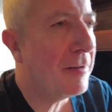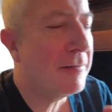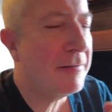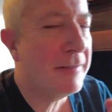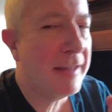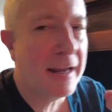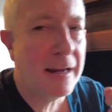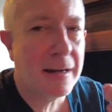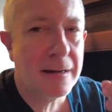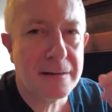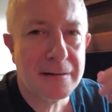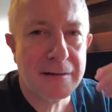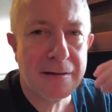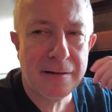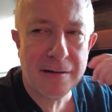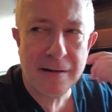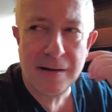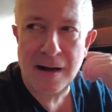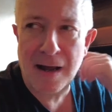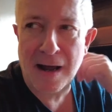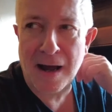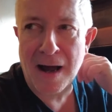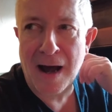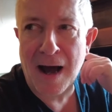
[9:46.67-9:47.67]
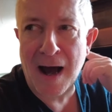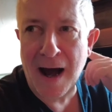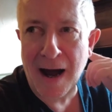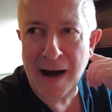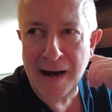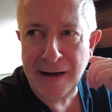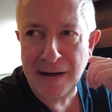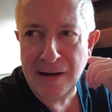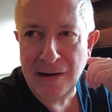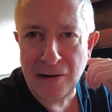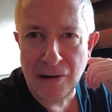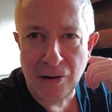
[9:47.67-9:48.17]
the things
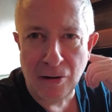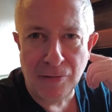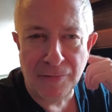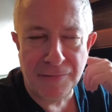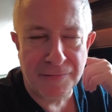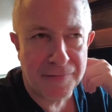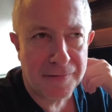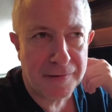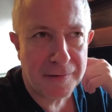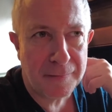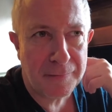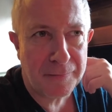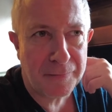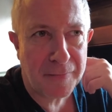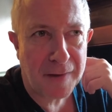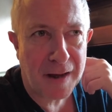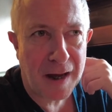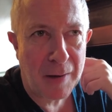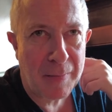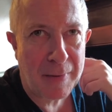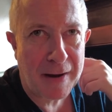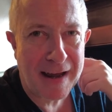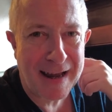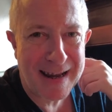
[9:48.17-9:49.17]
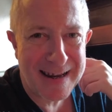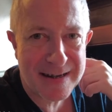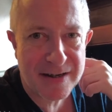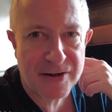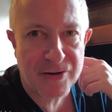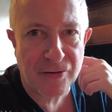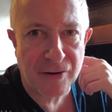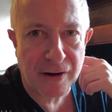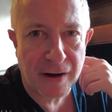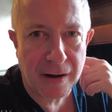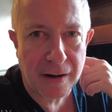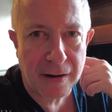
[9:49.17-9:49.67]
I love about
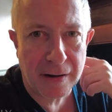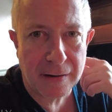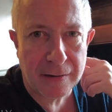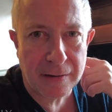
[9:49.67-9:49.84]
history,